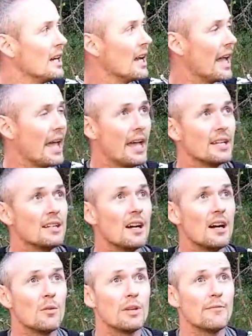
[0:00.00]
and
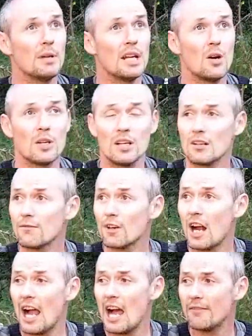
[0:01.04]
we've been out here for
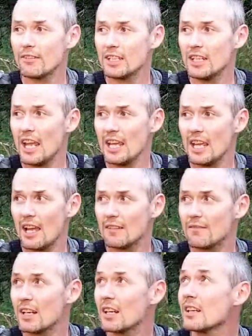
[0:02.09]
half a day at
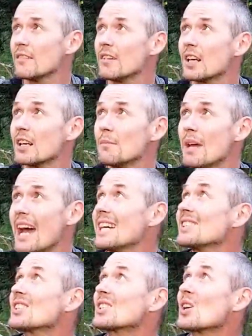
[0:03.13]
very, very
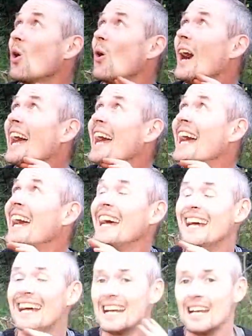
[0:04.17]
best. So
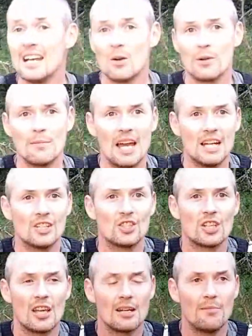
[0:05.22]
we managed
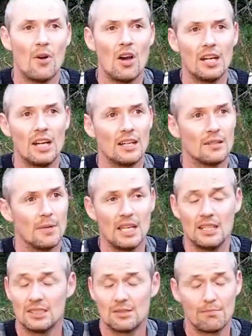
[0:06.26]
to get a pot hanger made.
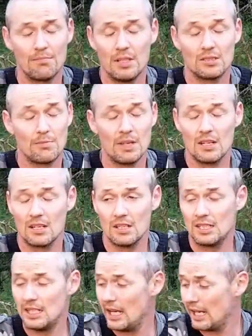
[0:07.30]
It's been a
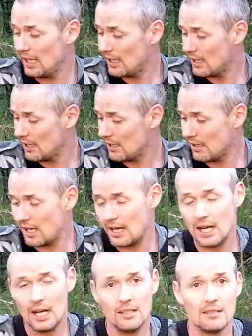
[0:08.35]
good day.
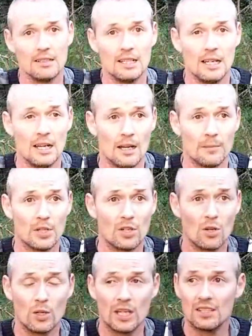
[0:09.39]
I'm gonna
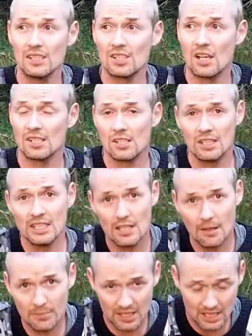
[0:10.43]
go get these guys cleaned
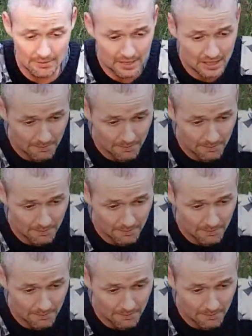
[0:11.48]
up and get them in the